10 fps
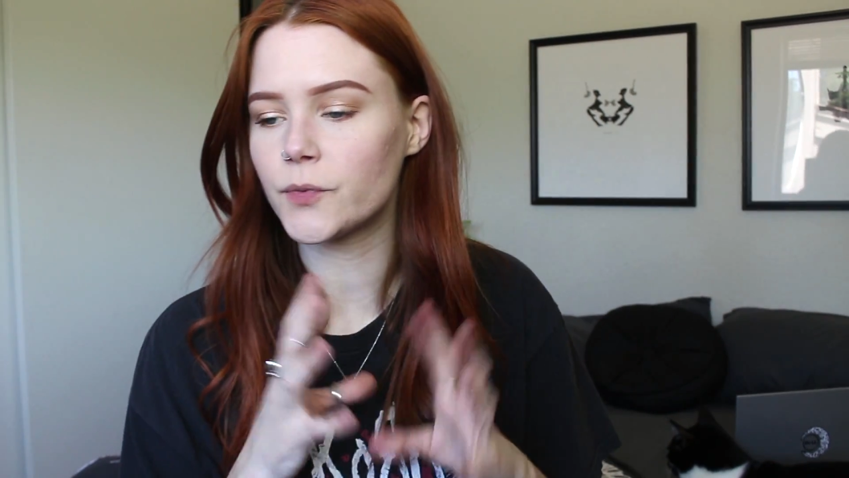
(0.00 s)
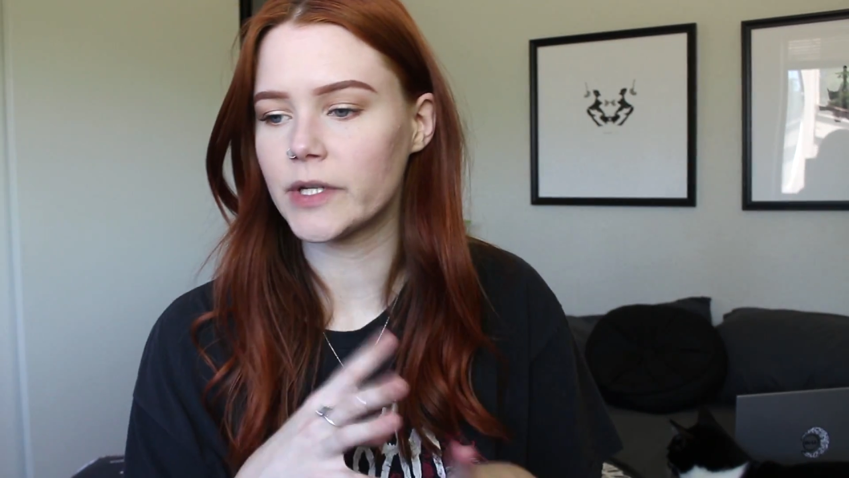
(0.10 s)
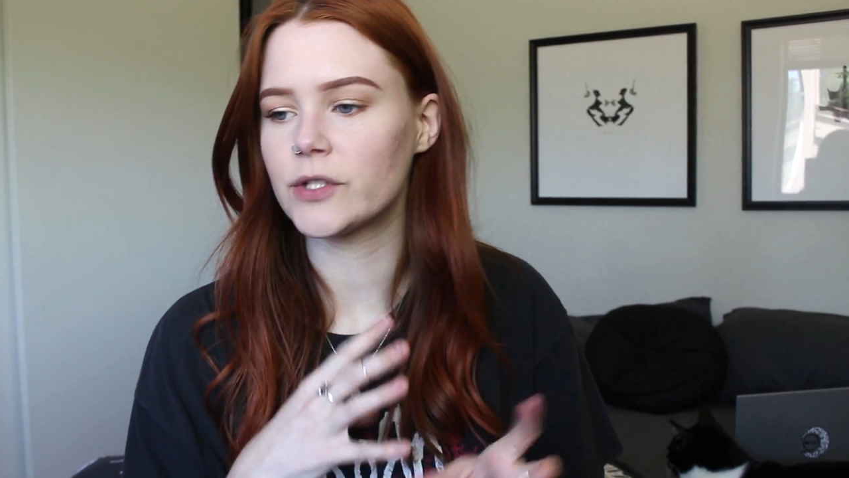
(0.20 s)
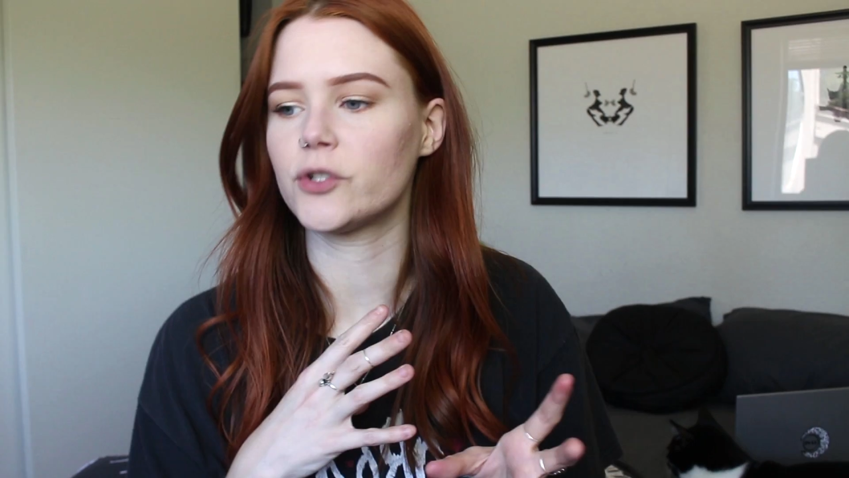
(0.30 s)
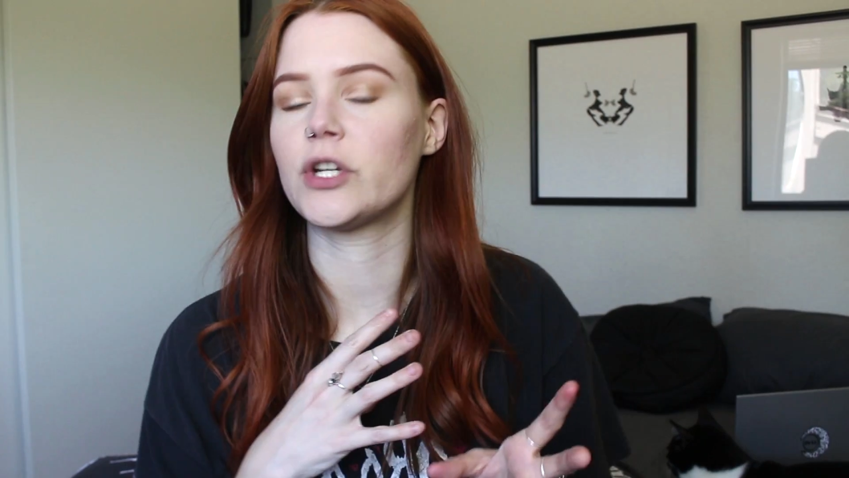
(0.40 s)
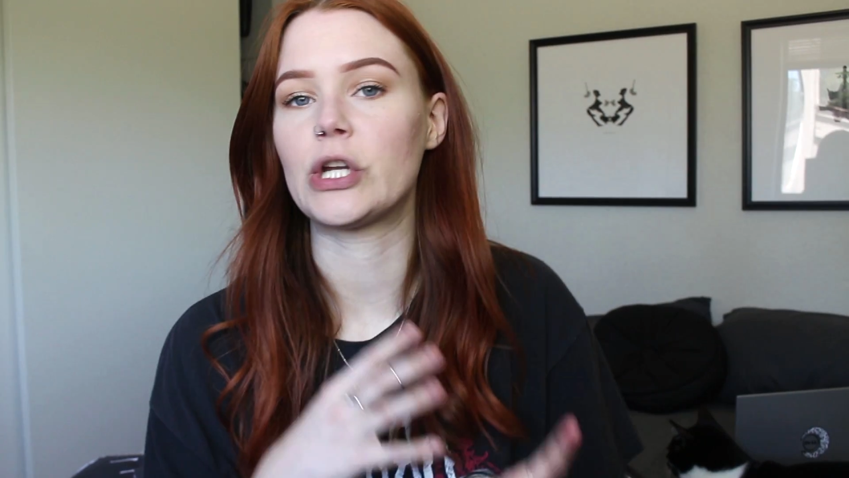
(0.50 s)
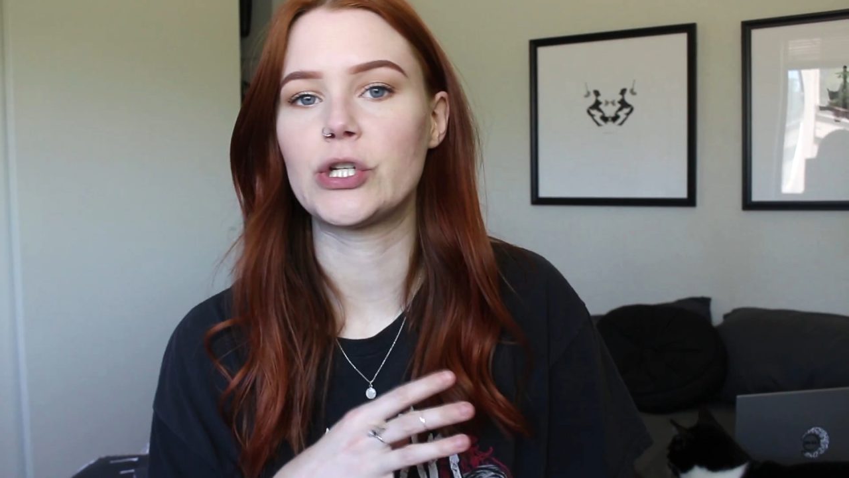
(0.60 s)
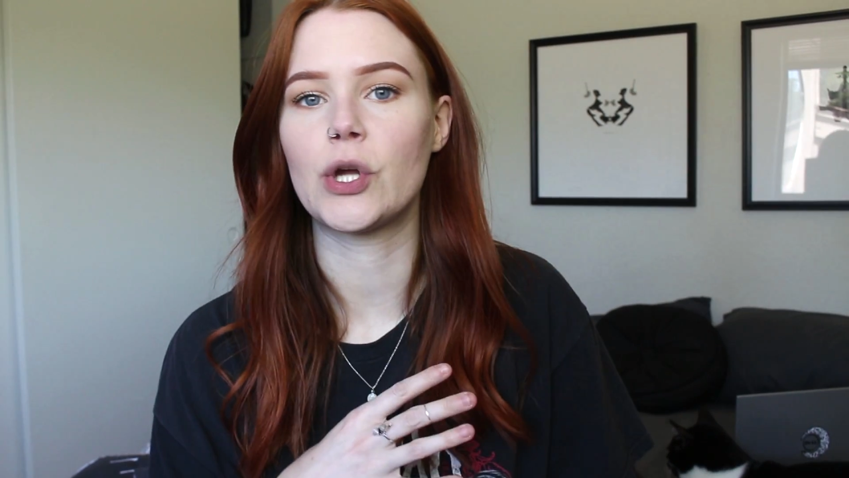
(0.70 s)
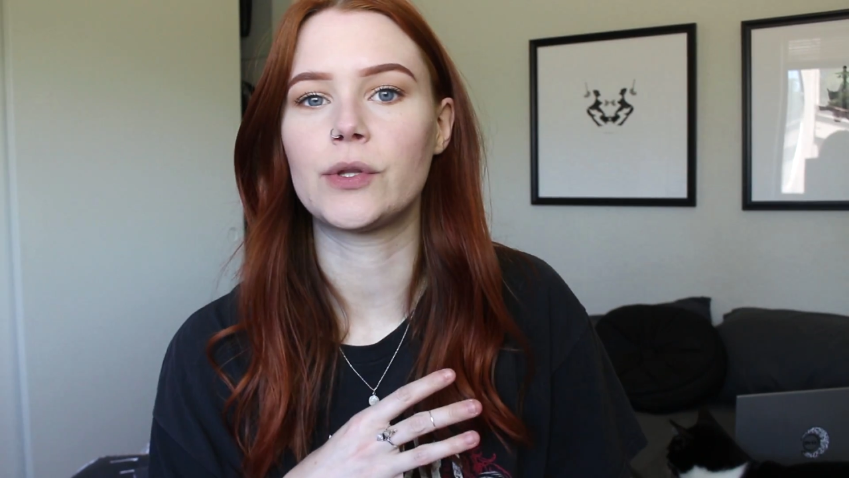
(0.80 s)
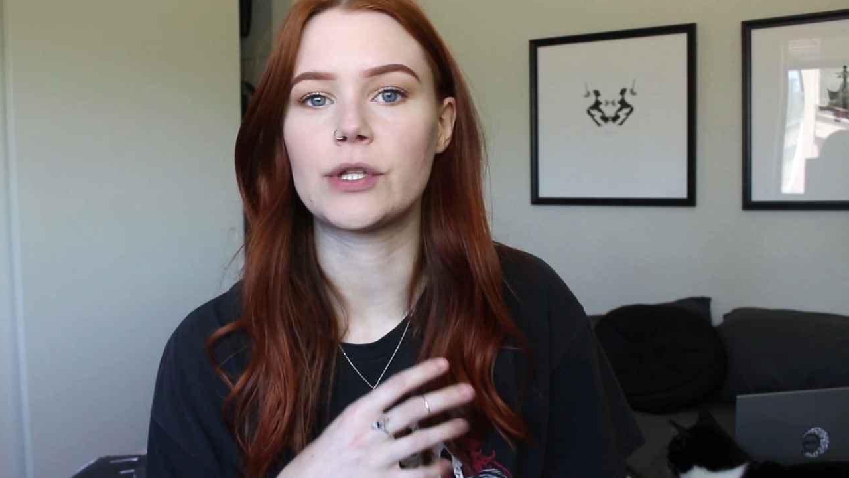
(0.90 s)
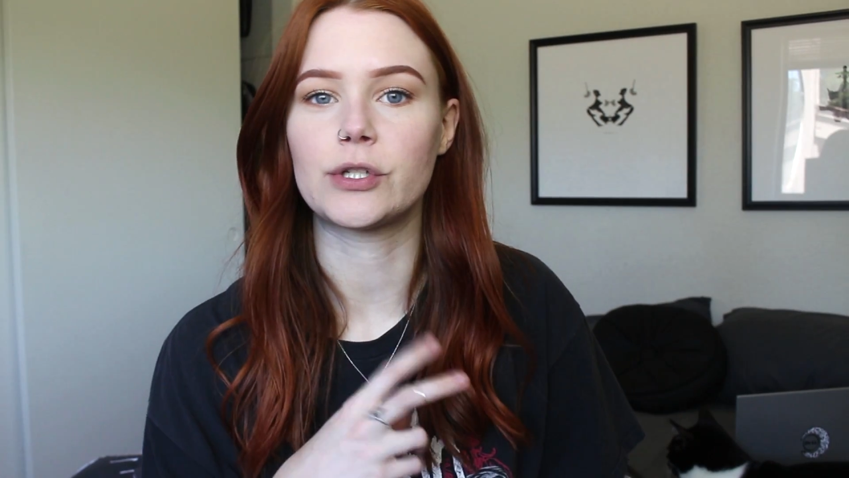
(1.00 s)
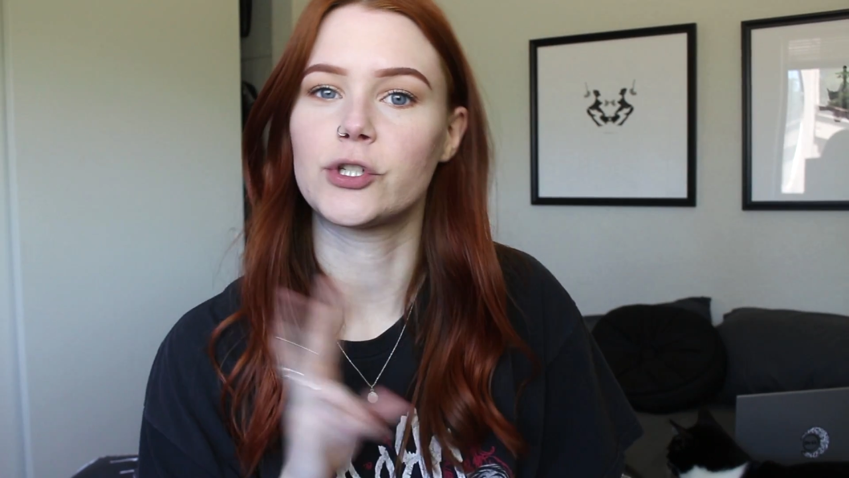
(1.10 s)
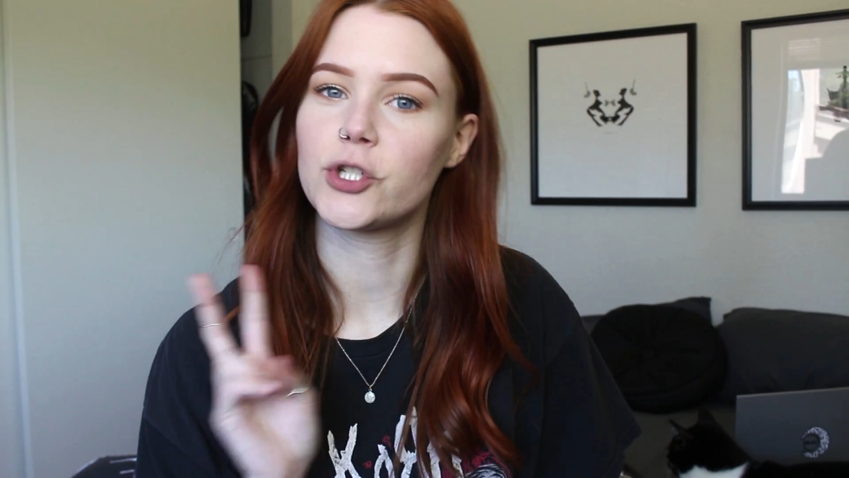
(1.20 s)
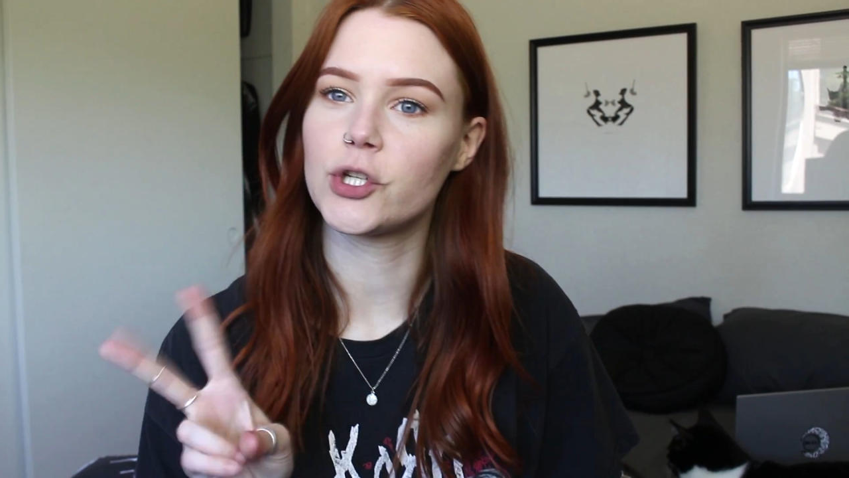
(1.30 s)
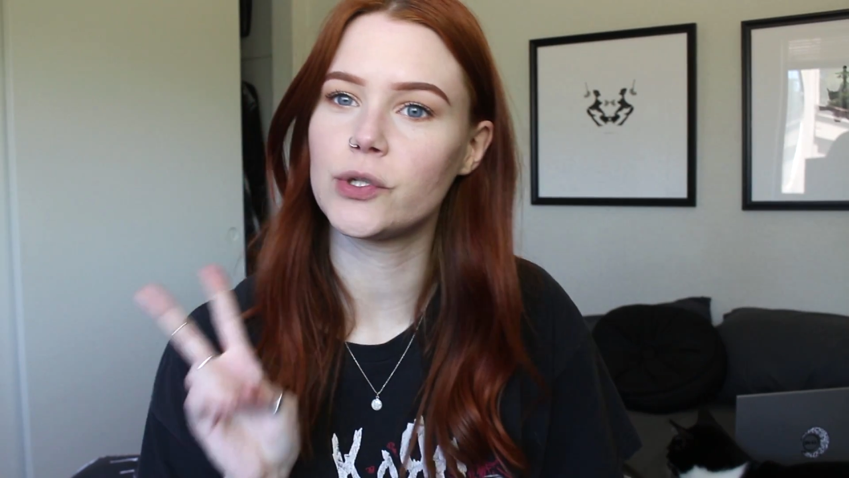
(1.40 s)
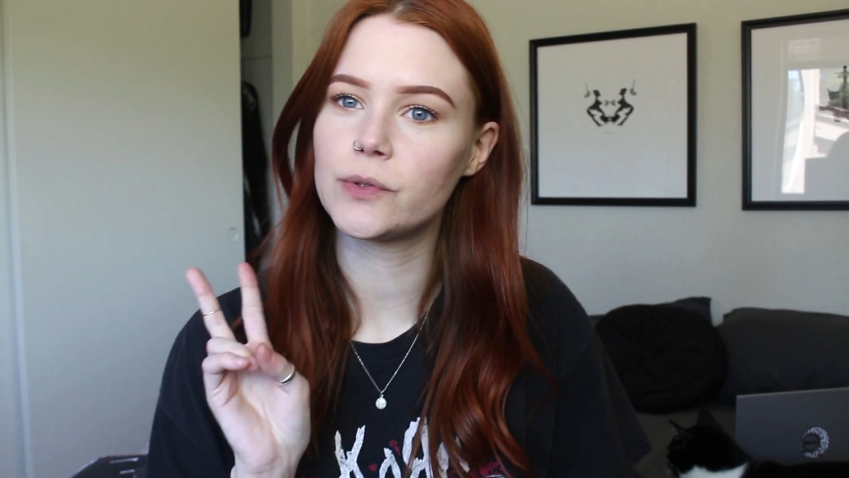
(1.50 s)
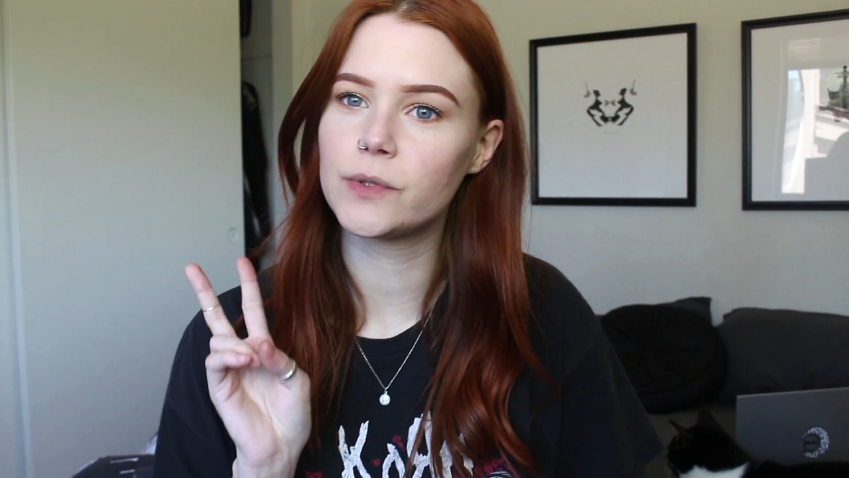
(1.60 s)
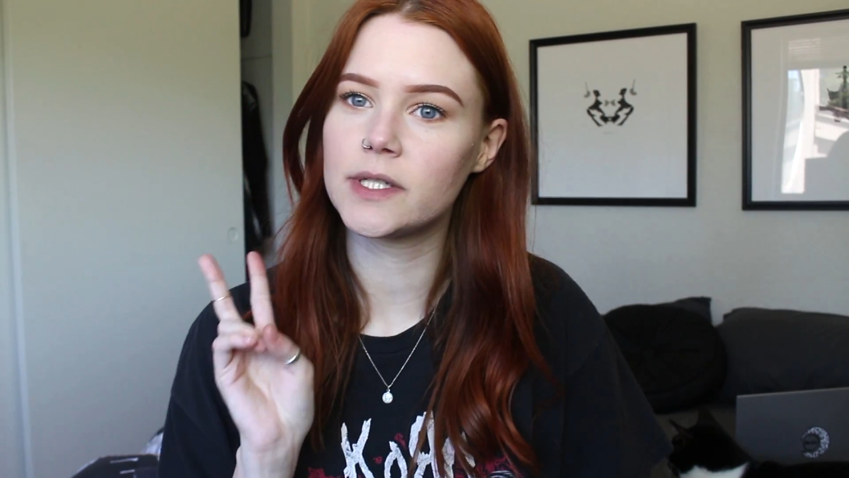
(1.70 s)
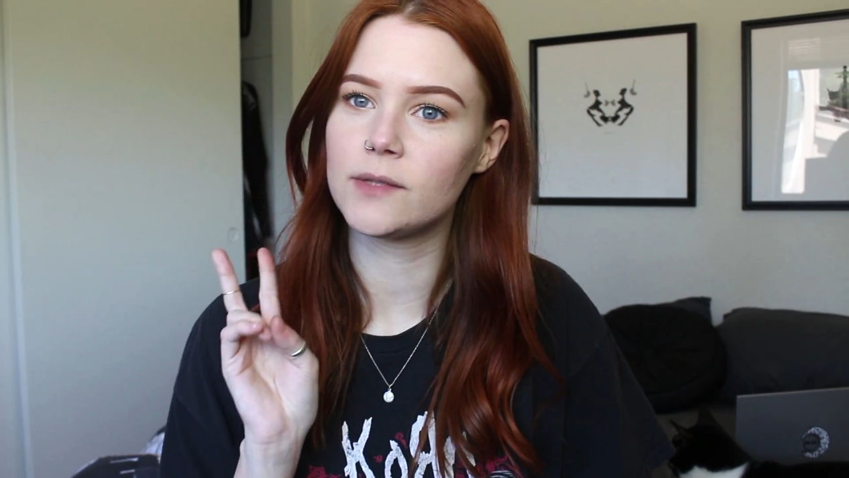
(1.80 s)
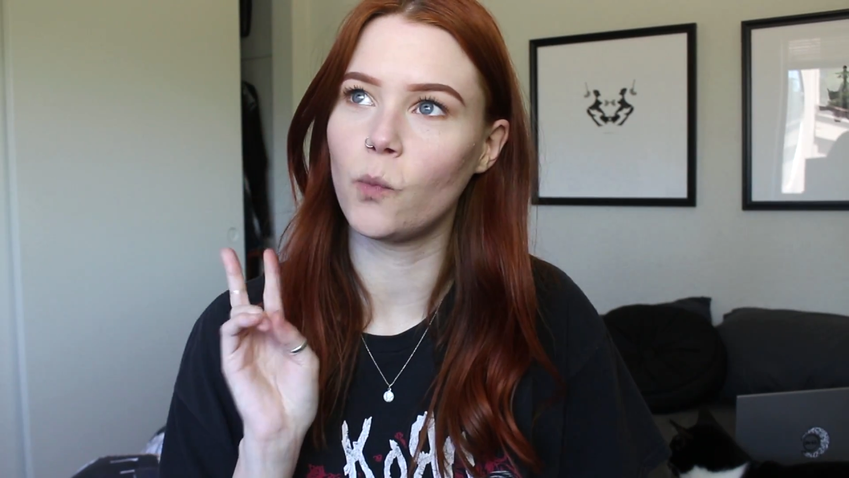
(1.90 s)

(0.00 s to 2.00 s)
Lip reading: research has shown that there's two